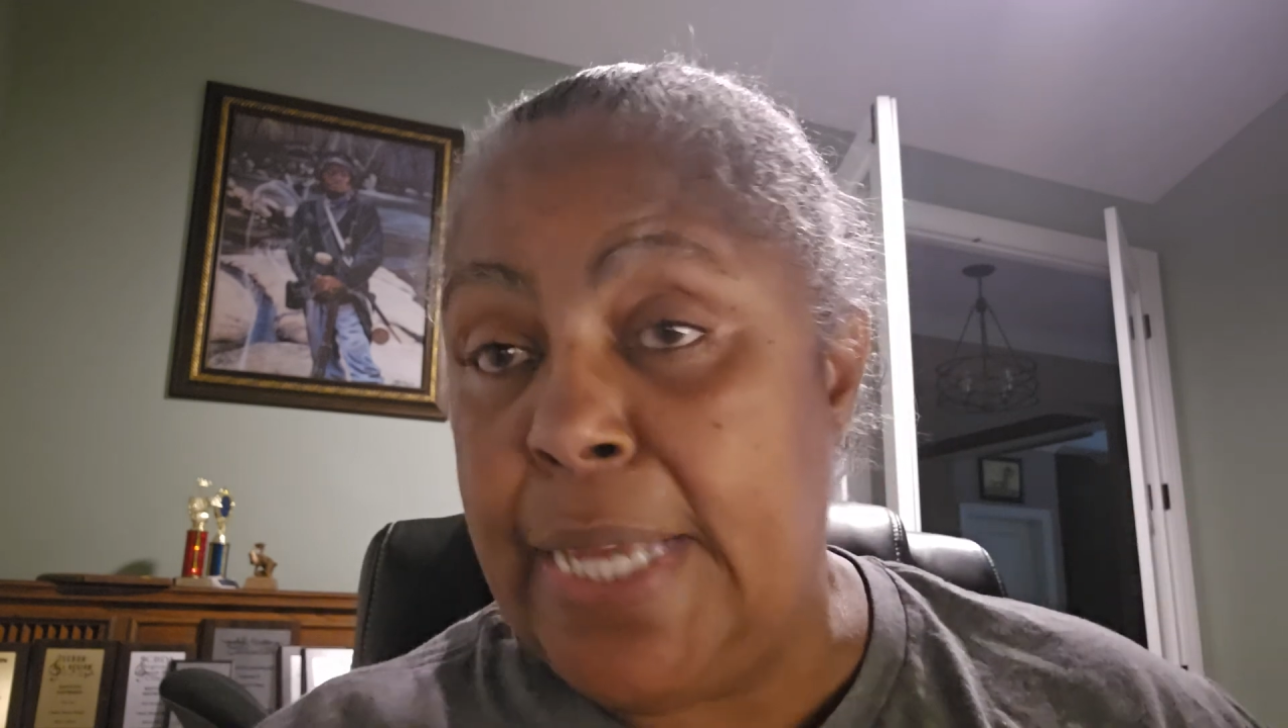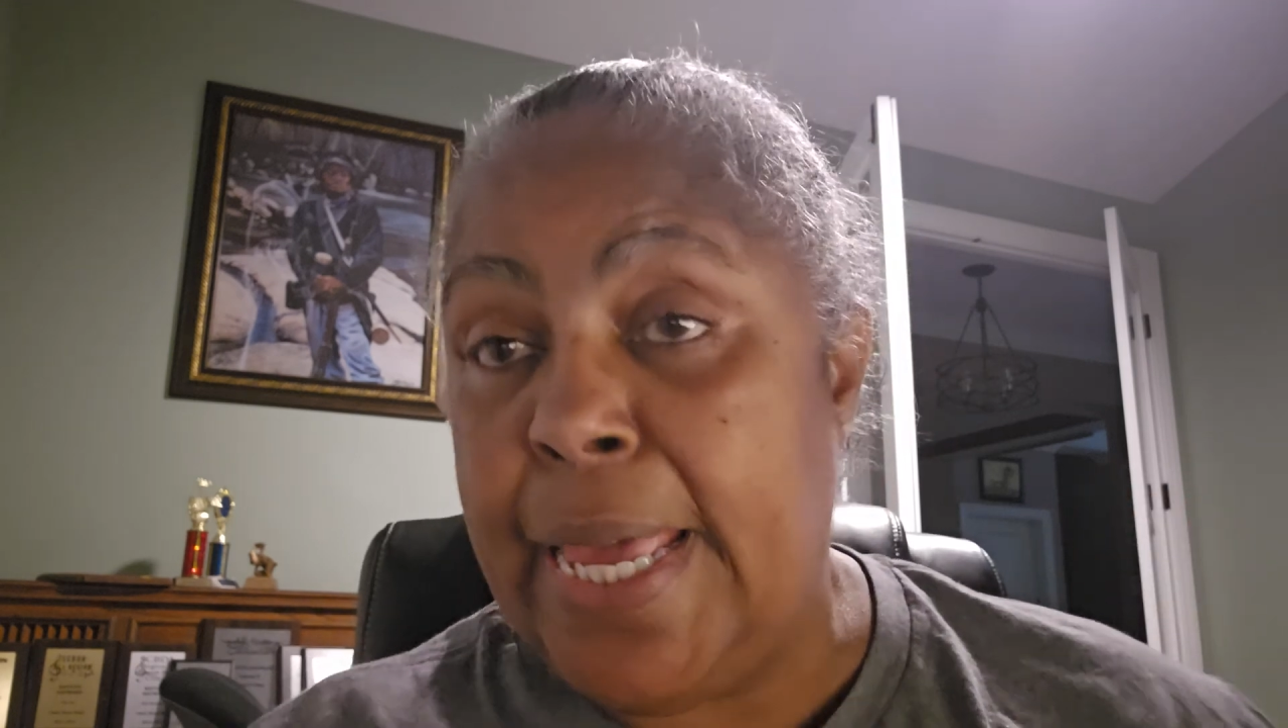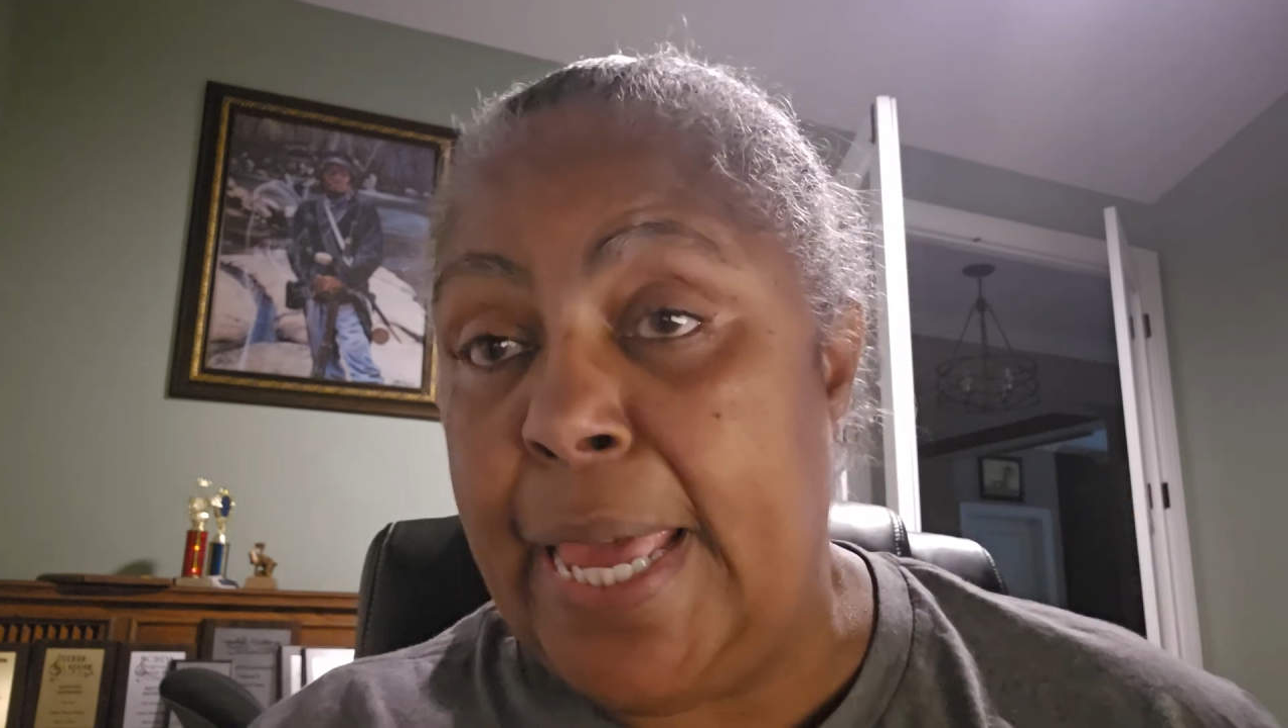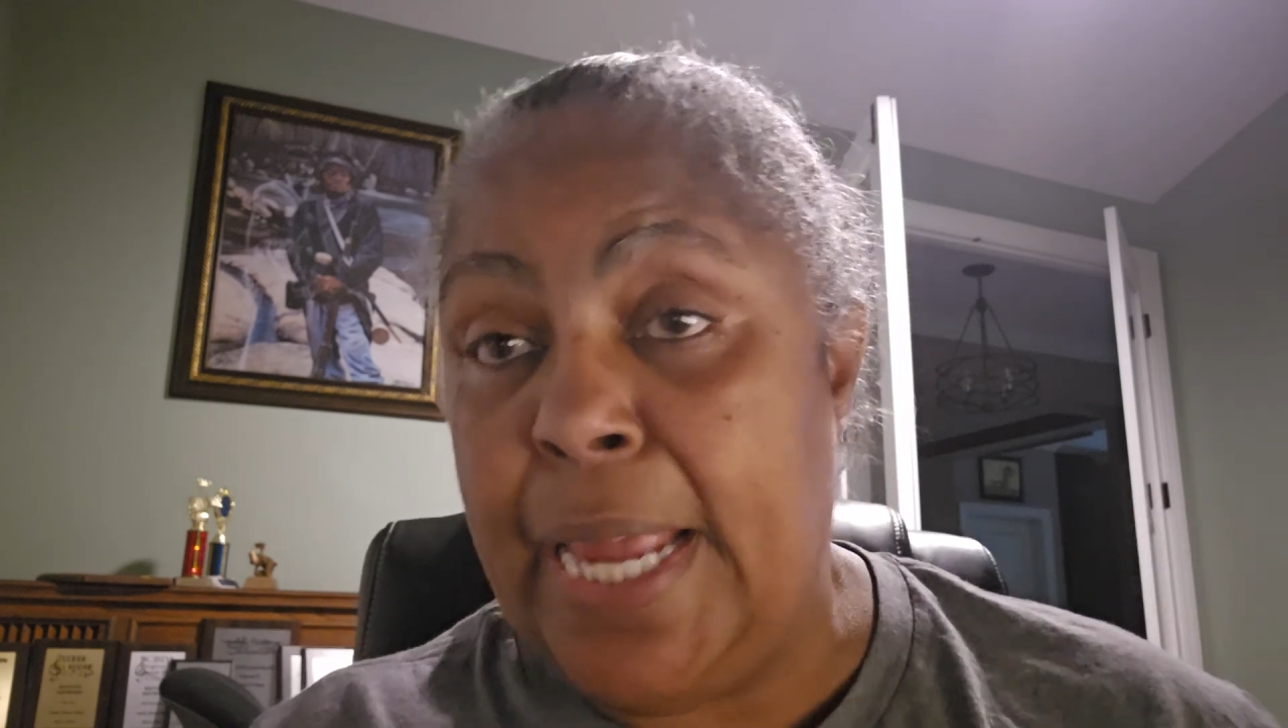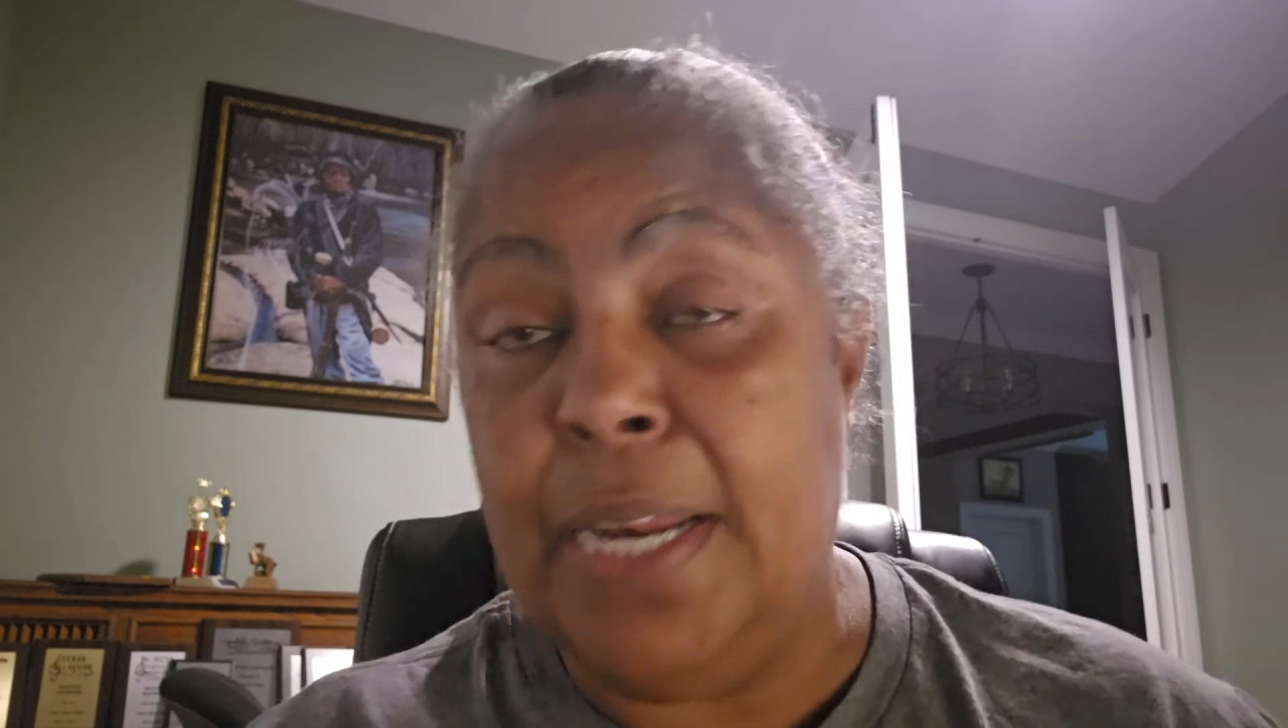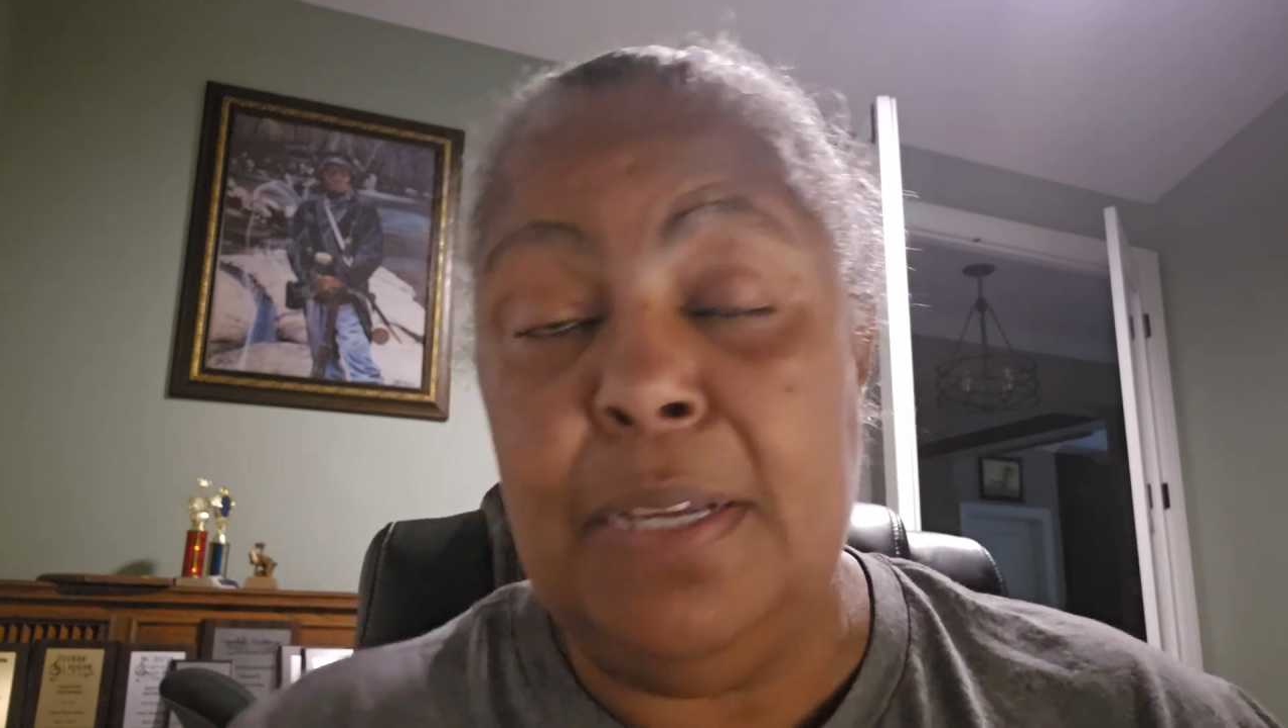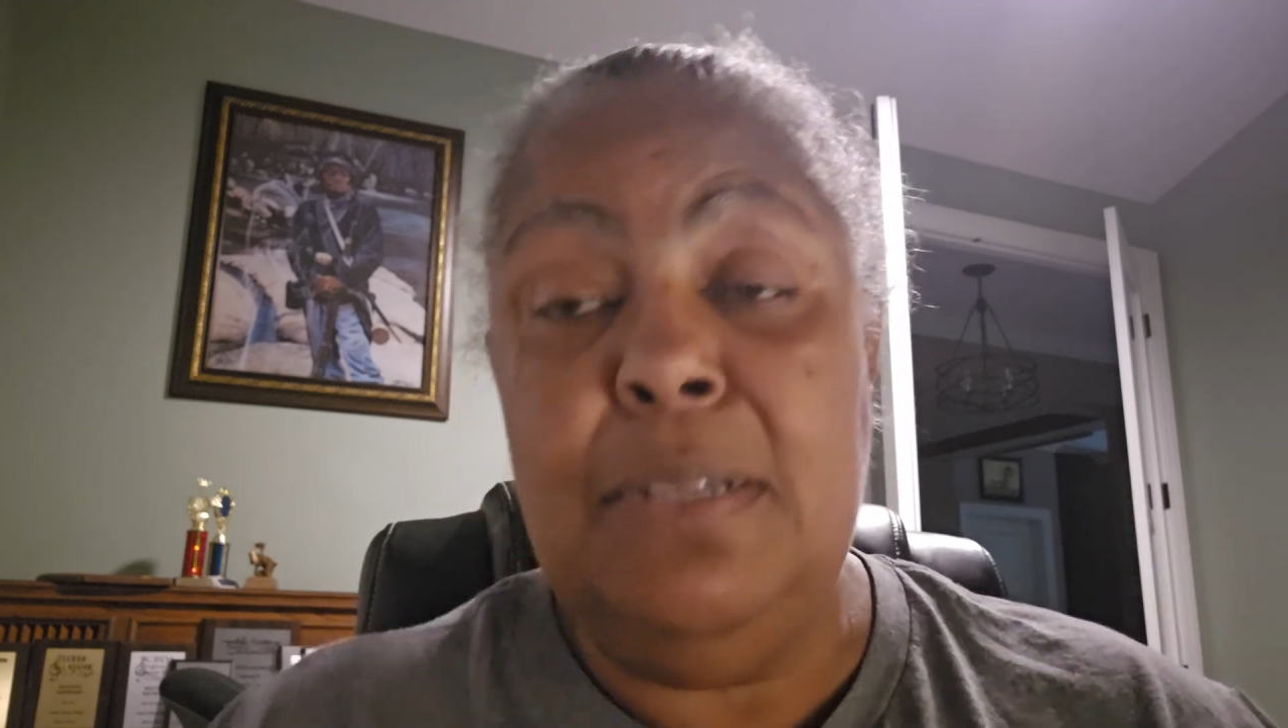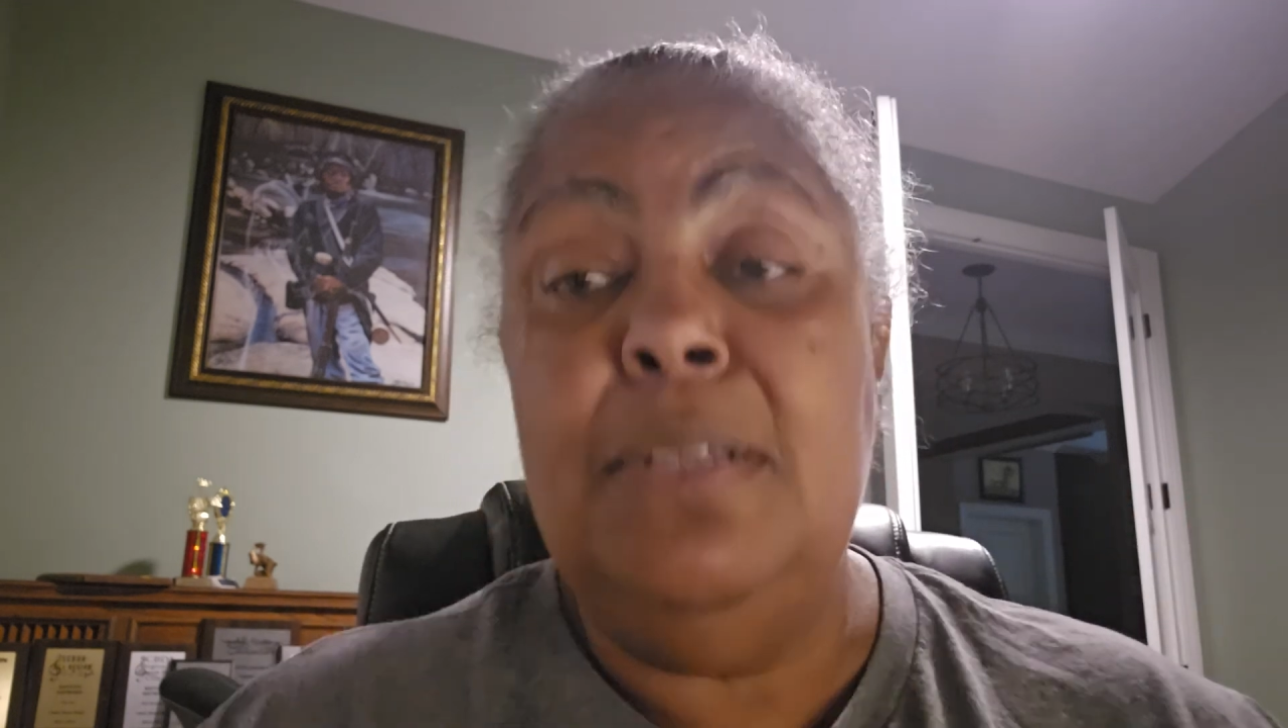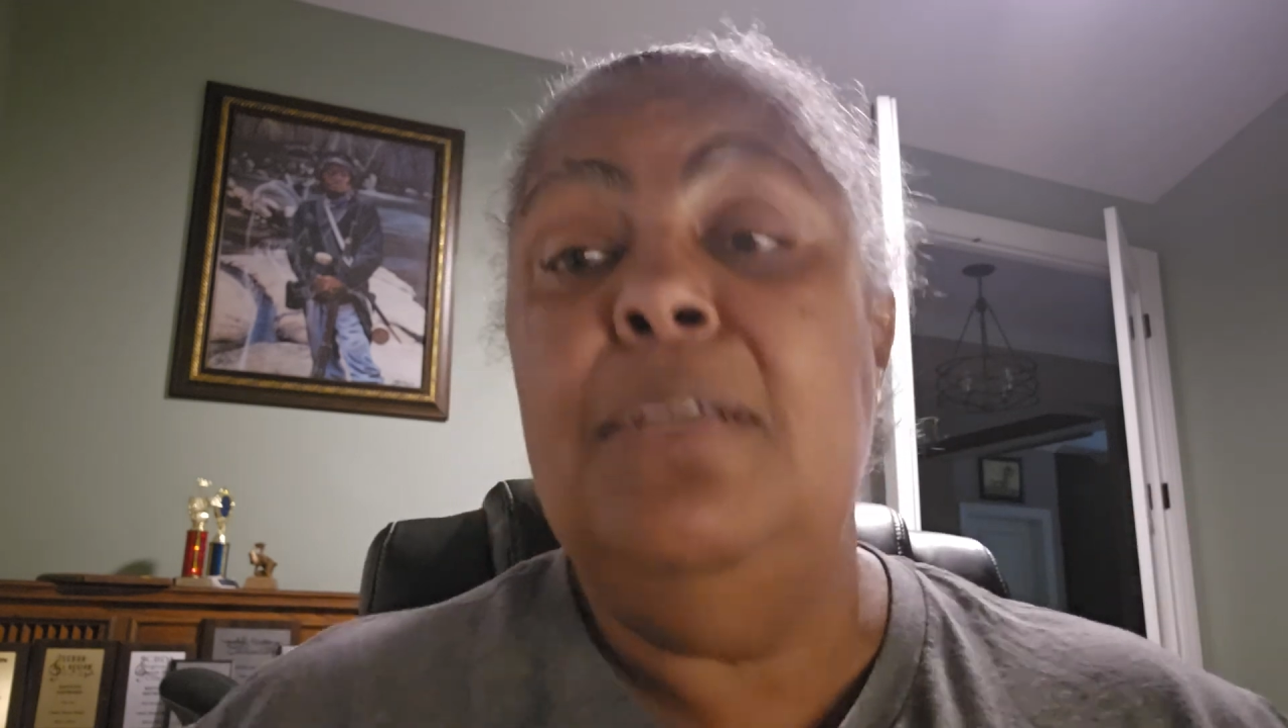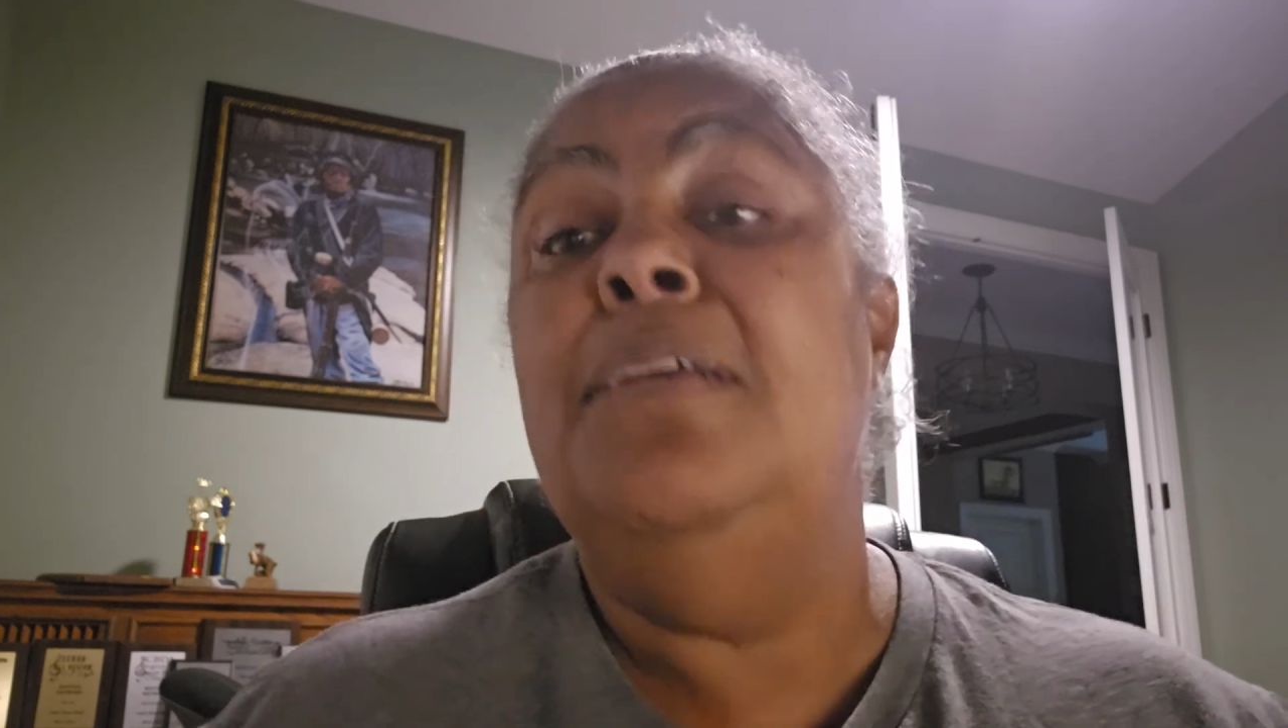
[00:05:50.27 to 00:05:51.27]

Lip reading: say Ada.